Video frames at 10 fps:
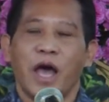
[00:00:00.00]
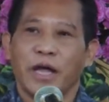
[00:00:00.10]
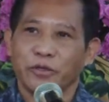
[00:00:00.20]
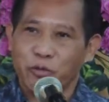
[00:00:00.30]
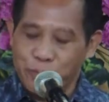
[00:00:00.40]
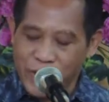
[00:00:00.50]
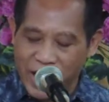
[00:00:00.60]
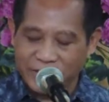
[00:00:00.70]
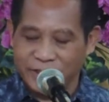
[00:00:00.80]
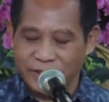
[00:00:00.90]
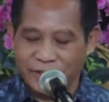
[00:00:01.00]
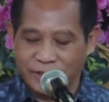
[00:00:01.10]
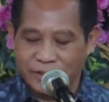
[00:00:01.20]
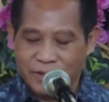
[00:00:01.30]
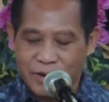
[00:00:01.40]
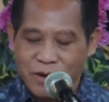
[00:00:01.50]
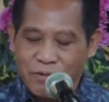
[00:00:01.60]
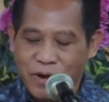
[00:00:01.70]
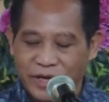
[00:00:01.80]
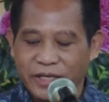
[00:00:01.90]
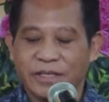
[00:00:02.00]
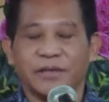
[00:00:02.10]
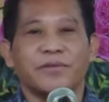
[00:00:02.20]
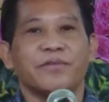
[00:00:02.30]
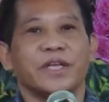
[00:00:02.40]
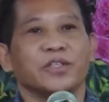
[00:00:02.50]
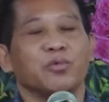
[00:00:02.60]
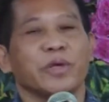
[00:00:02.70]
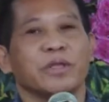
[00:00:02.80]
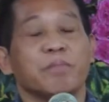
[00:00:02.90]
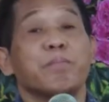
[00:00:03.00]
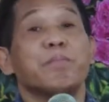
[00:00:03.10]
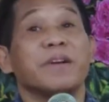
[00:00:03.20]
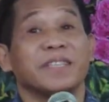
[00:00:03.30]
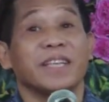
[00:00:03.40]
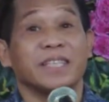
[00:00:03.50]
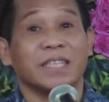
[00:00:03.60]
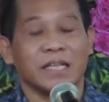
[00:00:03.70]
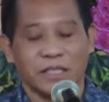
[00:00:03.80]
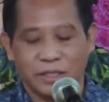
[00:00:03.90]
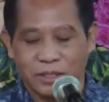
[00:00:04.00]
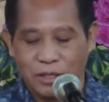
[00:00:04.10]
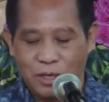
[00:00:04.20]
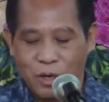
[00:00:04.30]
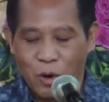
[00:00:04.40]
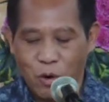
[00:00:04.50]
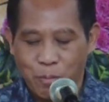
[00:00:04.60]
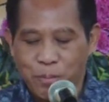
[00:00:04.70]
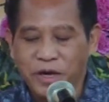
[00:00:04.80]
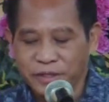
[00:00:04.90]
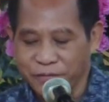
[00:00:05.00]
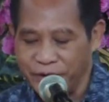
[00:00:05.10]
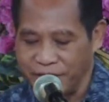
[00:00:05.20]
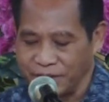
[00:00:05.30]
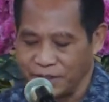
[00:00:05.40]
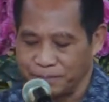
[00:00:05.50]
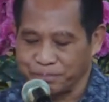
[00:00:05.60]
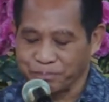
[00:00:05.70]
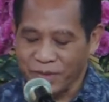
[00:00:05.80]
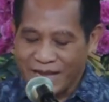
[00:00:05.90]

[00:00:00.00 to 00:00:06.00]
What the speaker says: and to practice running the race with persistence or perseverance.